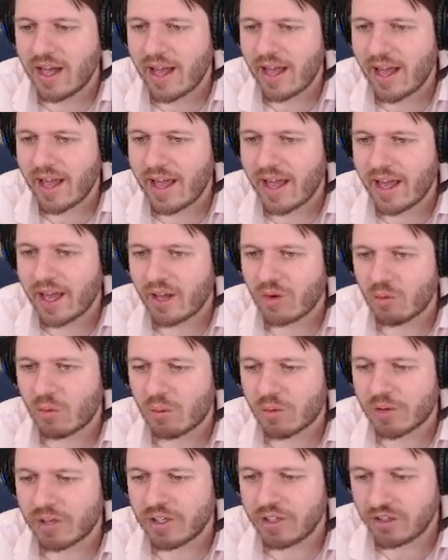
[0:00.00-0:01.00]
And what
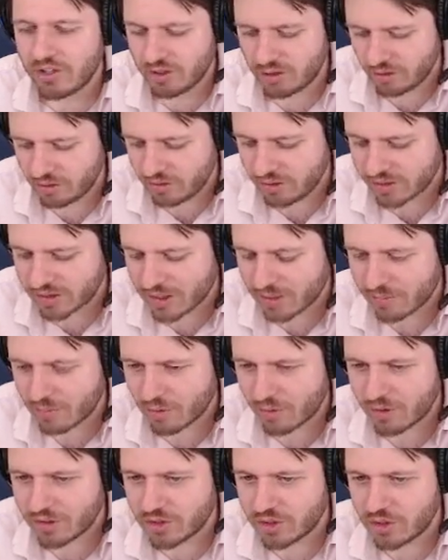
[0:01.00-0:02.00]
we're going to do is I'm
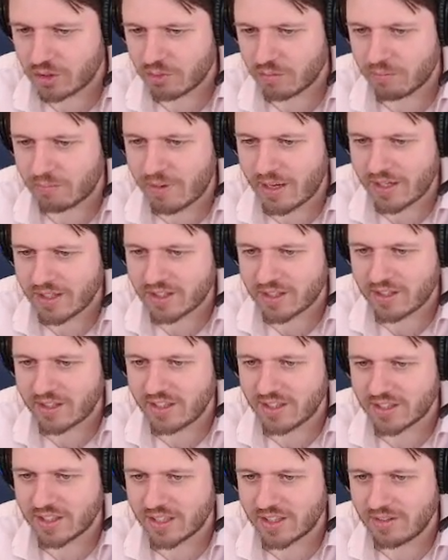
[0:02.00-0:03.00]
going to paste
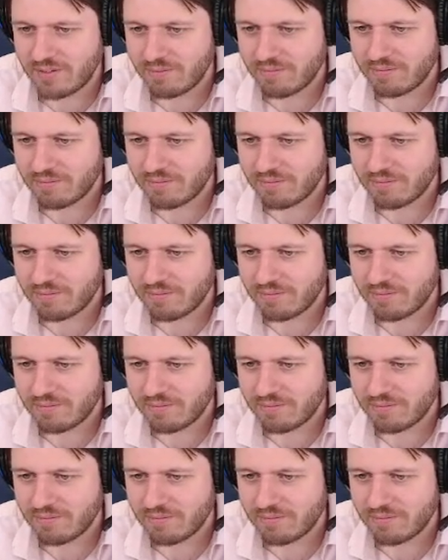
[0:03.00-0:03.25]
these in.